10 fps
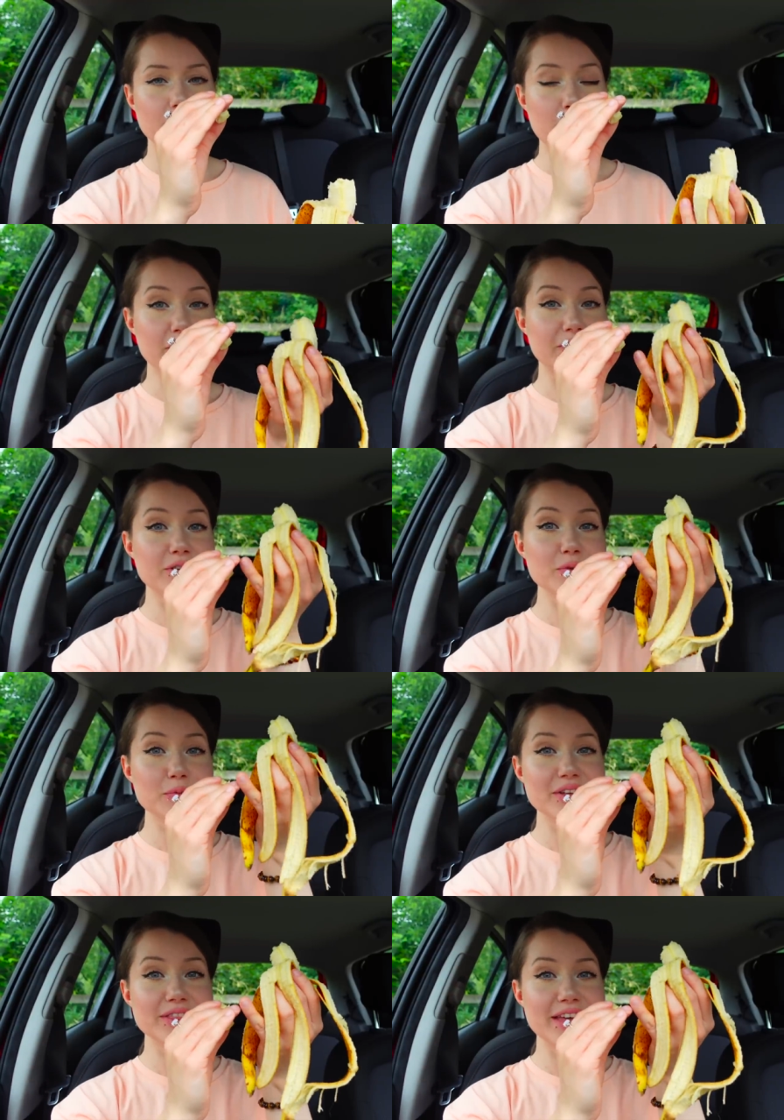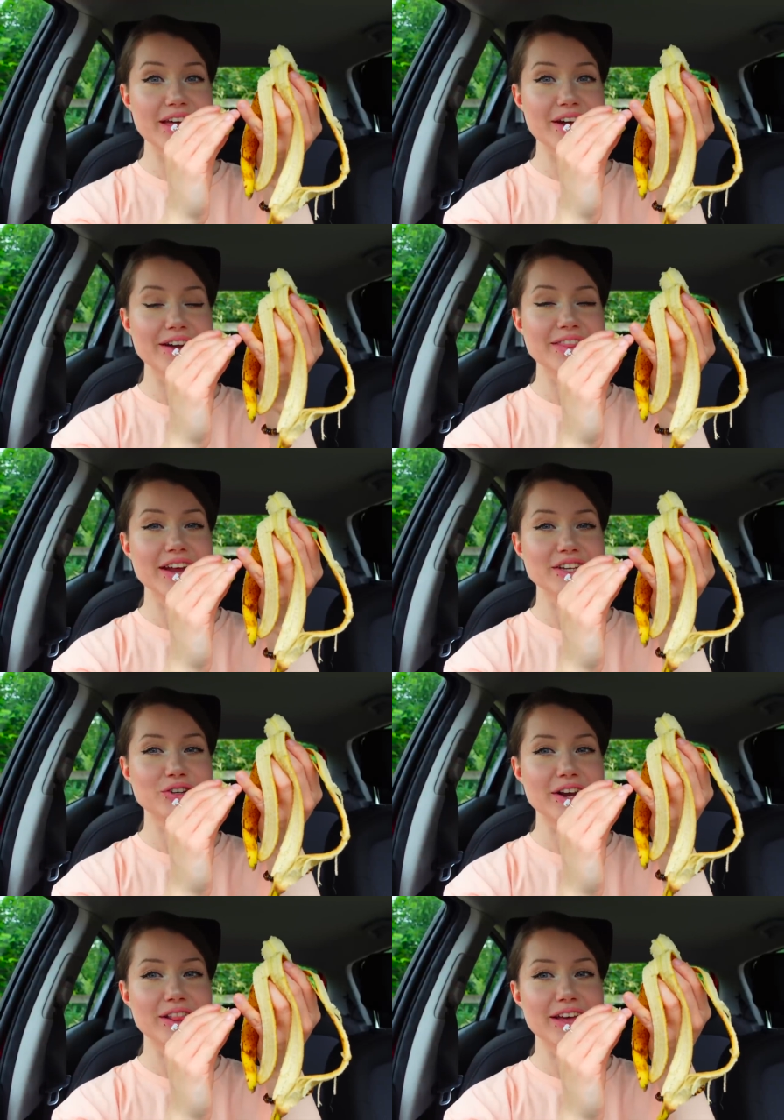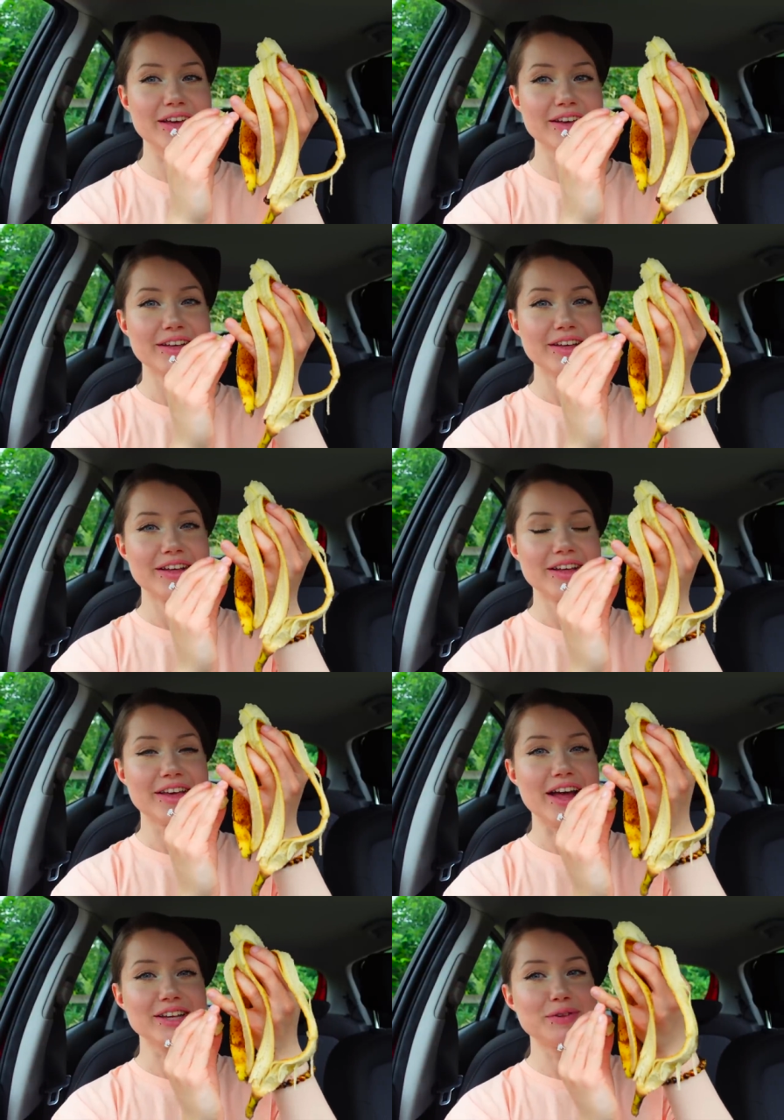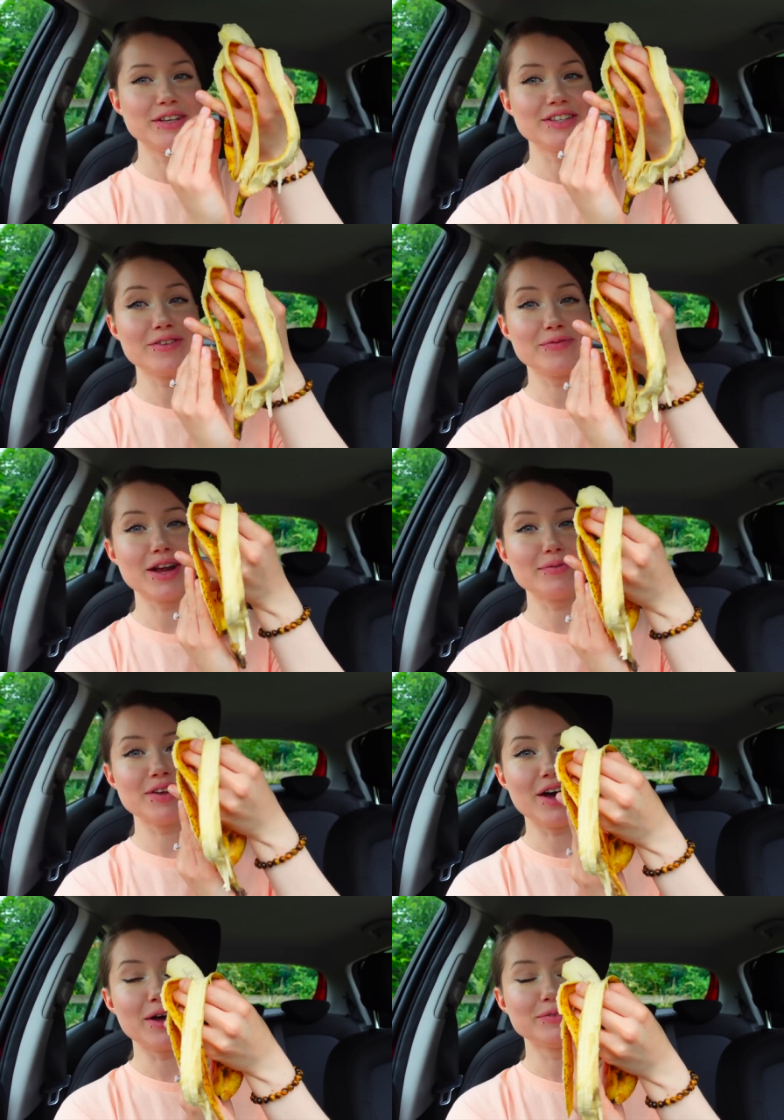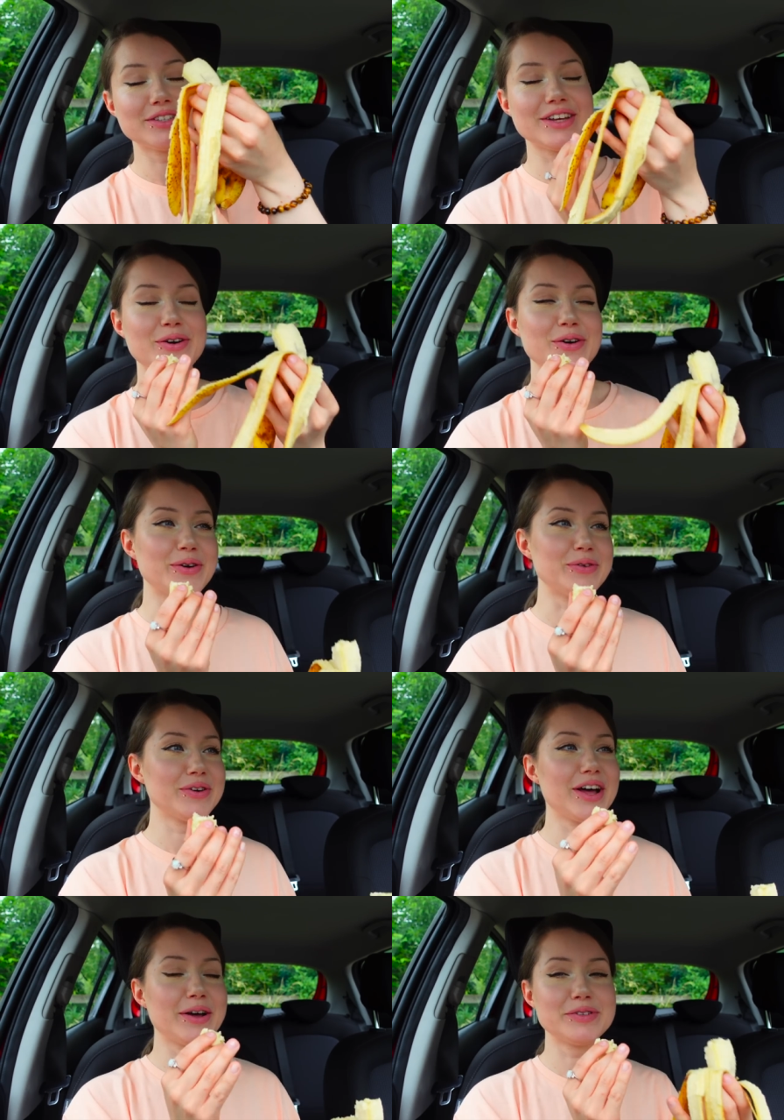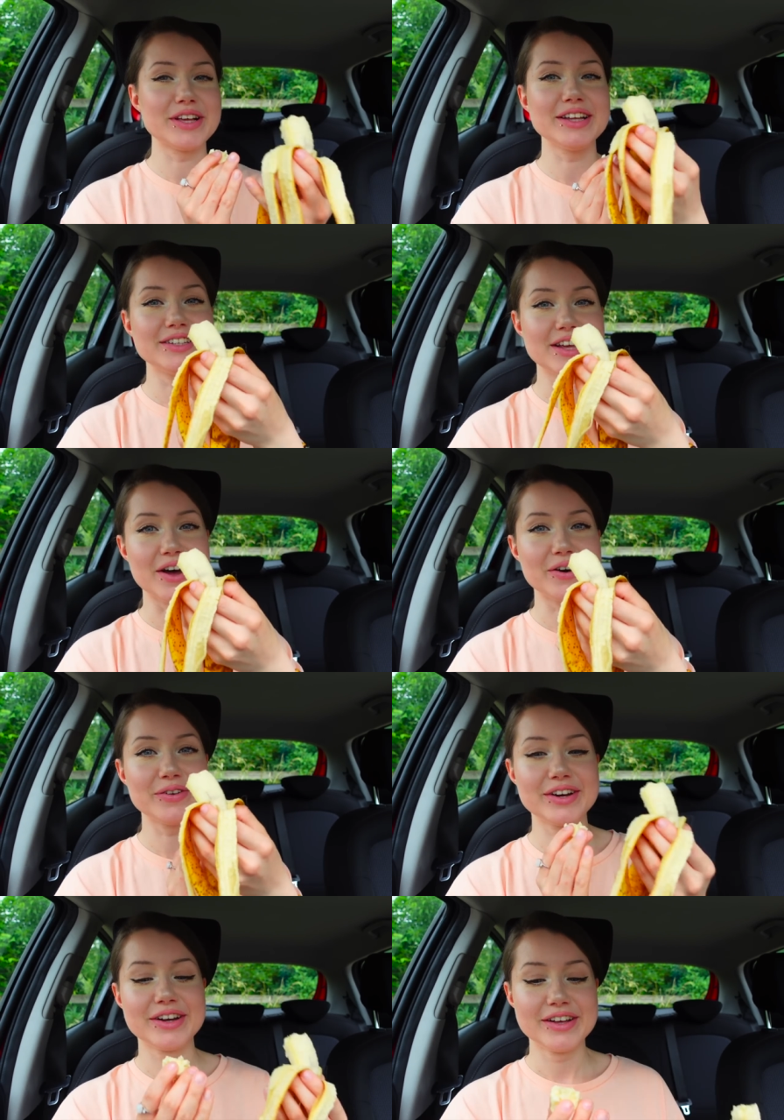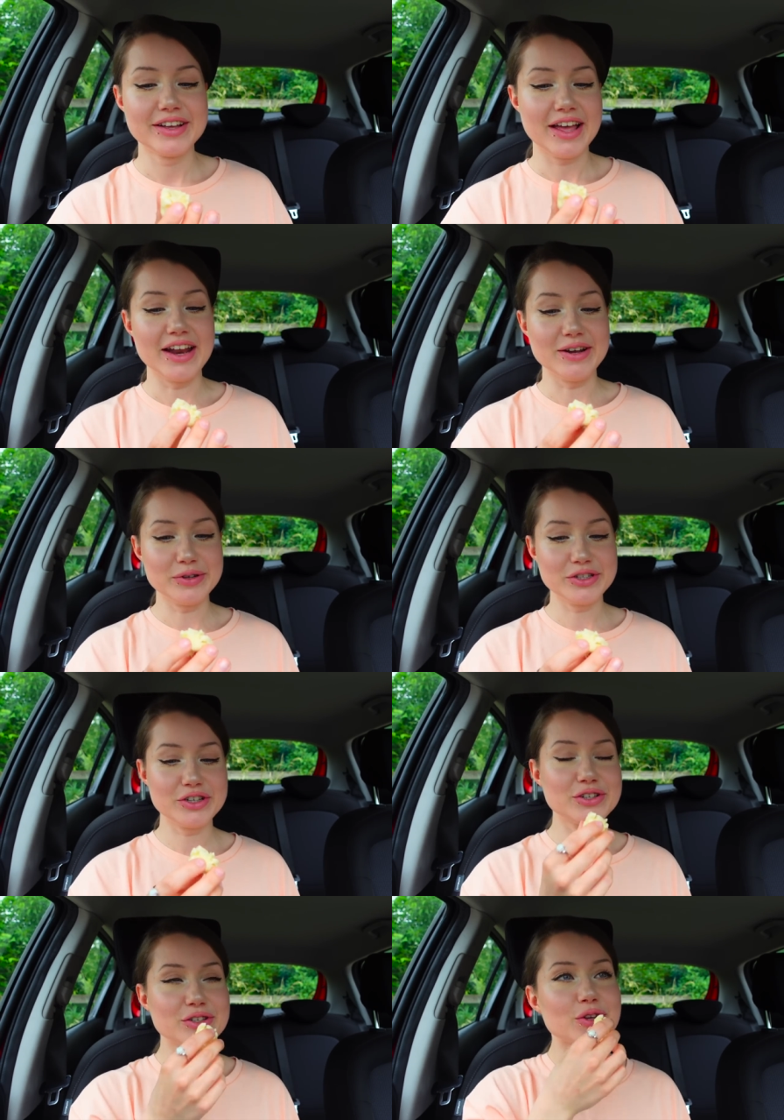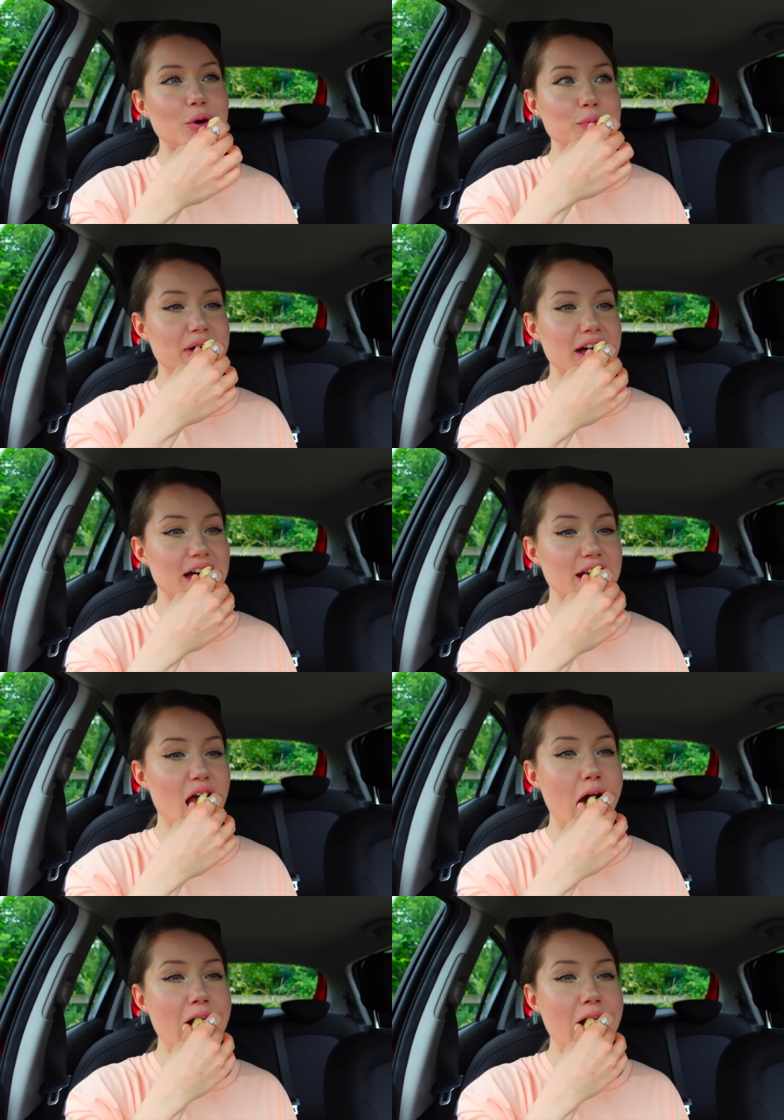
and my feet would be in the air and then I'd try to like catch myself, but I'd be upside, oh, upside down. And it was just so bad.